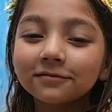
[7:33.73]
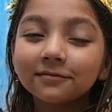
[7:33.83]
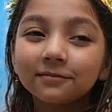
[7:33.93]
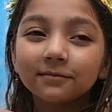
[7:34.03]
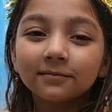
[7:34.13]

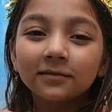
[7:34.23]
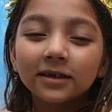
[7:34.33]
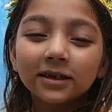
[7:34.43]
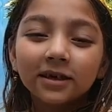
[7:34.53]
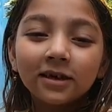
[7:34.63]

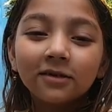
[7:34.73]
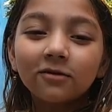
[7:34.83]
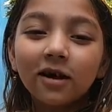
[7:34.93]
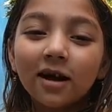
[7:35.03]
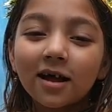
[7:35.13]

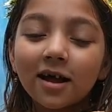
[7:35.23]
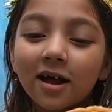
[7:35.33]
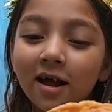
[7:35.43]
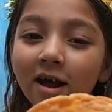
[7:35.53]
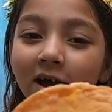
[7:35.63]

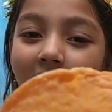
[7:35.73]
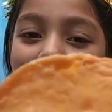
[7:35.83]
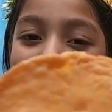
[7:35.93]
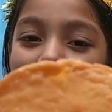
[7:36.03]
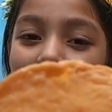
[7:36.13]

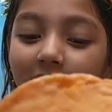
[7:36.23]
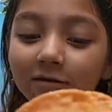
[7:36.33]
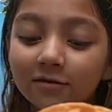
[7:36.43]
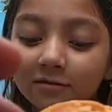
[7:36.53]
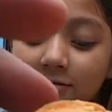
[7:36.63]
Wow! This is
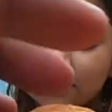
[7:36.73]
so